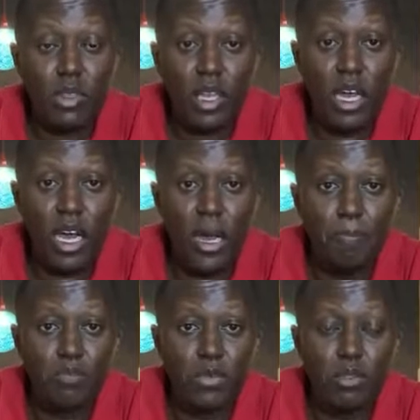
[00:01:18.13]

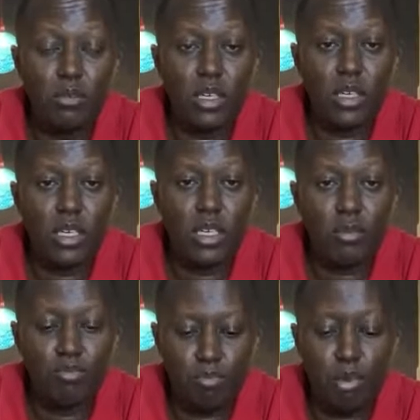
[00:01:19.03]

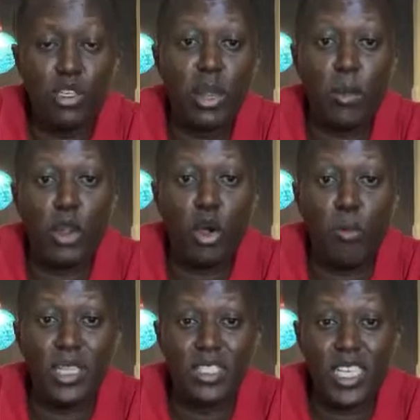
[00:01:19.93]
put them on the
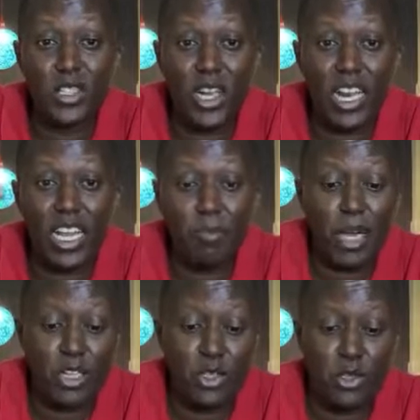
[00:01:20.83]
comment section and I'll get
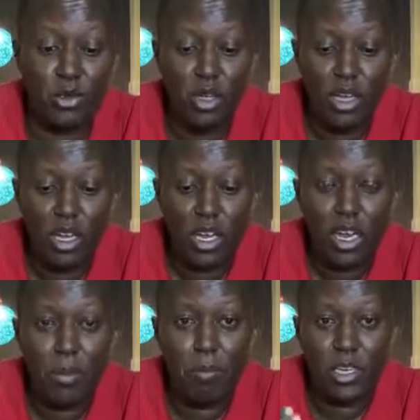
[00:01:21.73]
back to you.
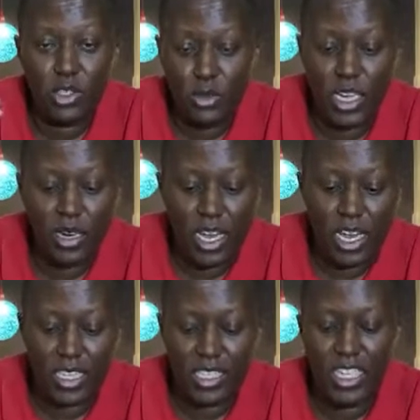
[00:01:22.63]
But today, like
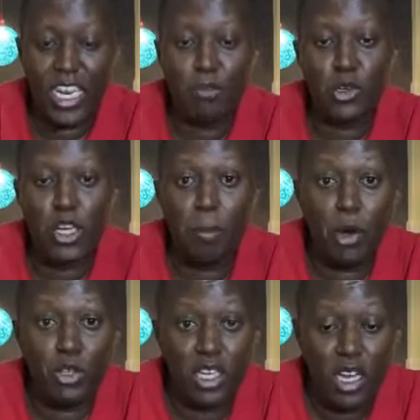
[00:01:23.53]
I said, I'm talking
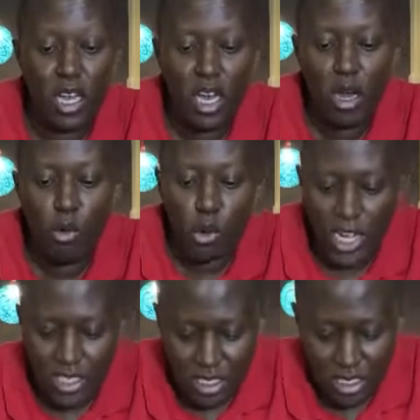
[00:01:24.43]
about
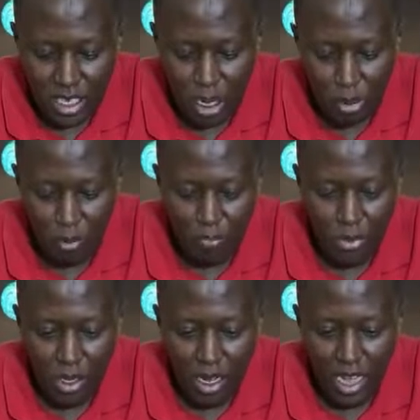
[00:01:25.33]
rice. Now,
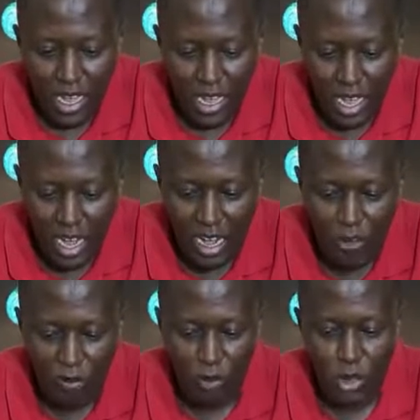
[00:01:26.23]
I
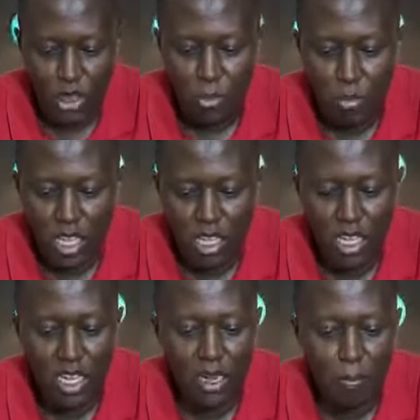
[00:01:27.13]
have with me
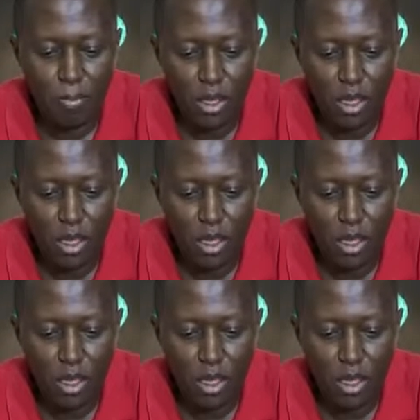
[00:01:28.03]
here,